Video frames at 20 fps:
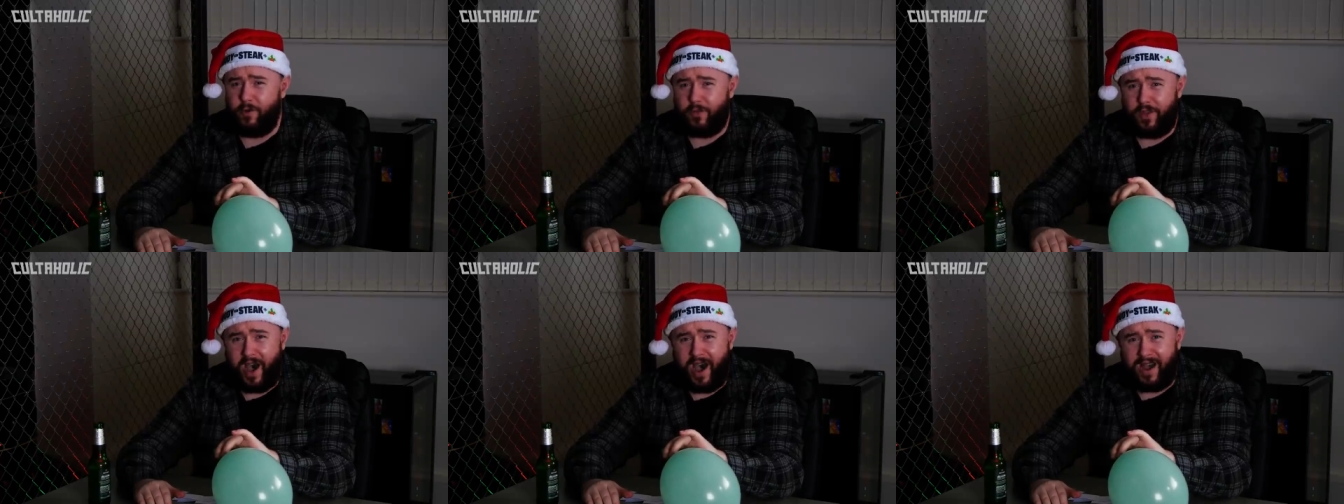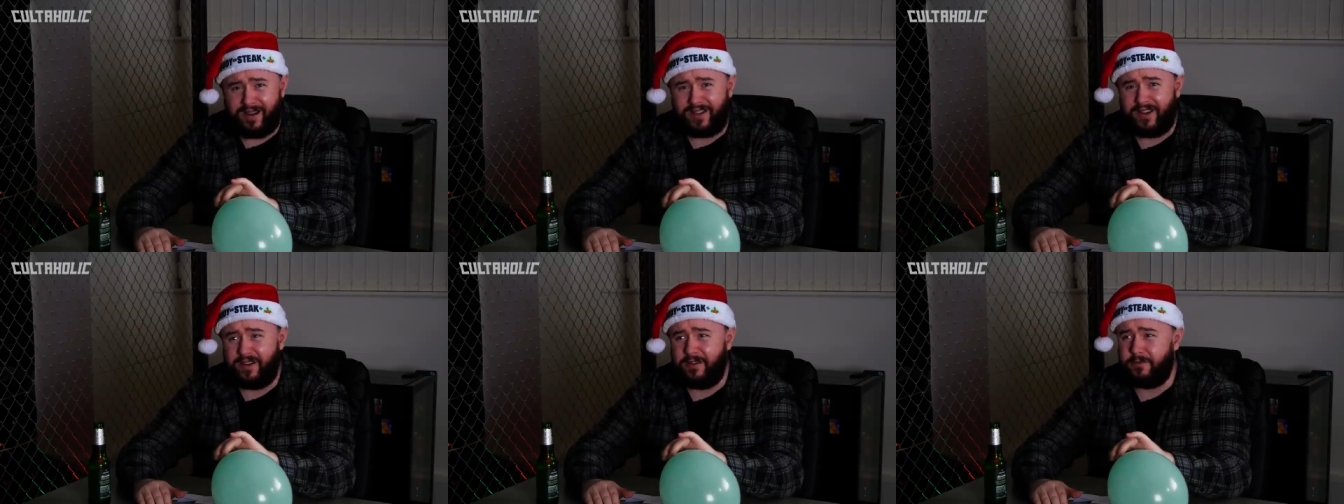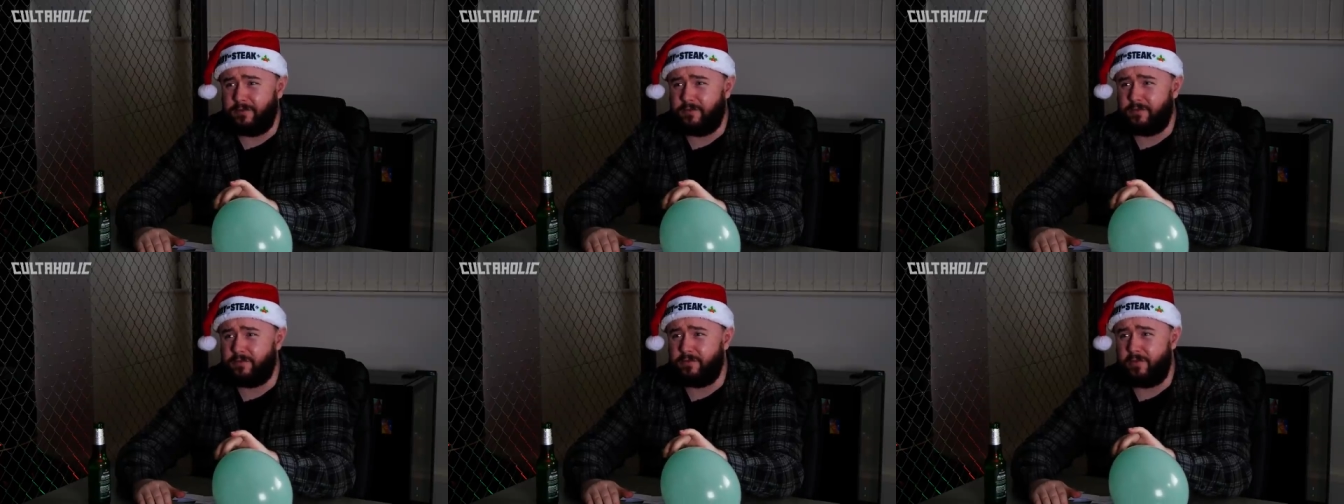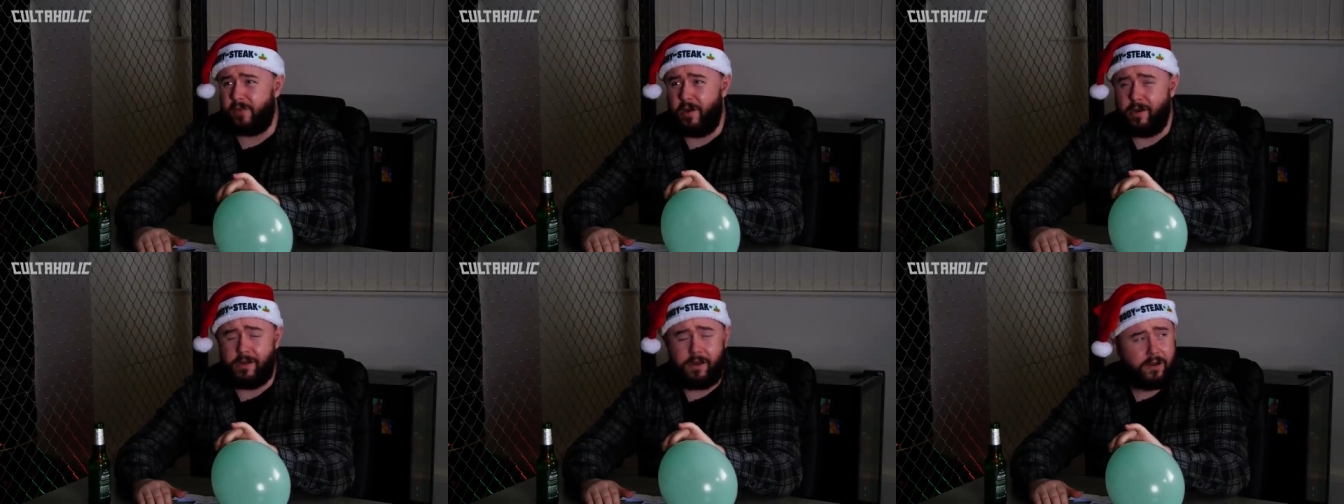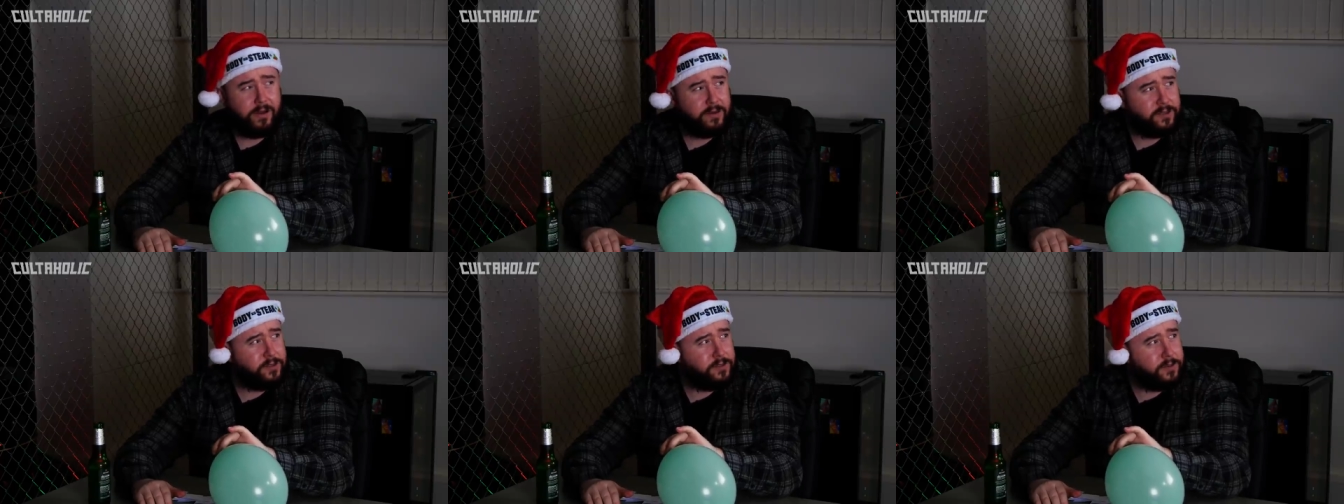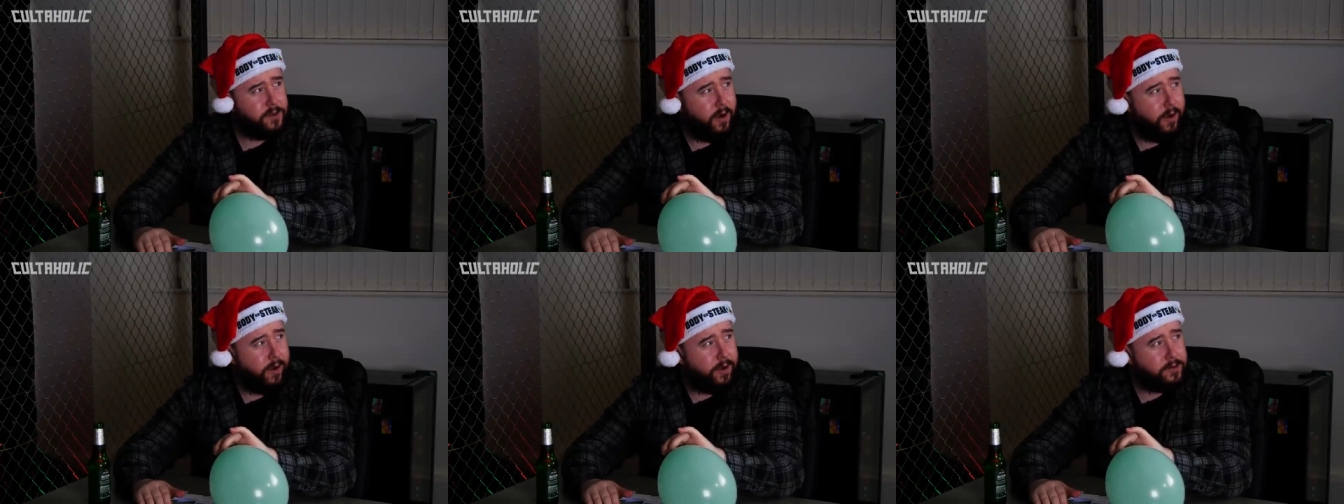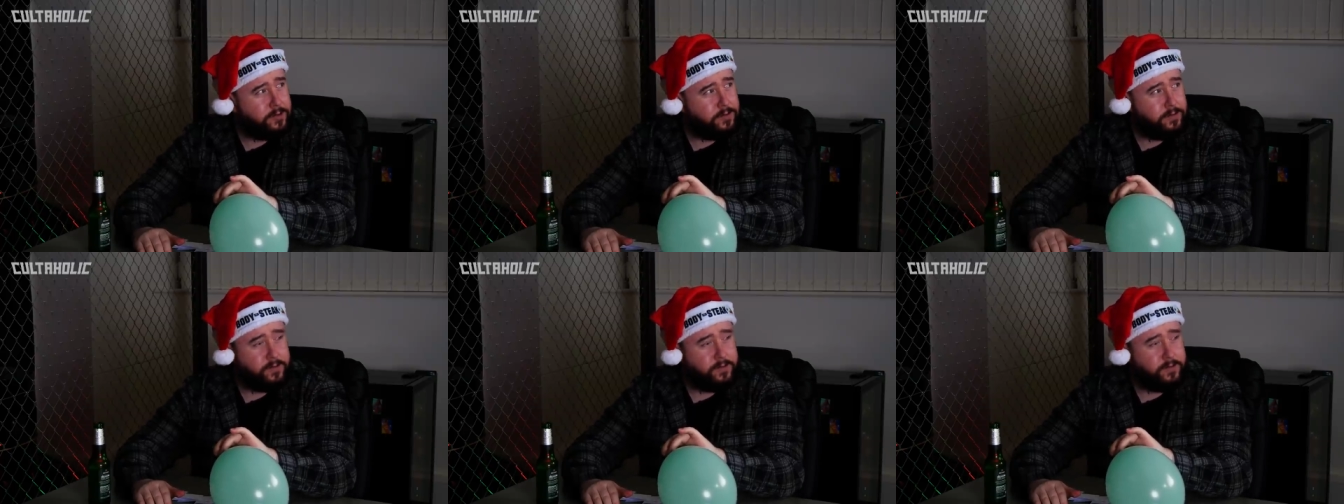And he's that? A piss take. Atkins.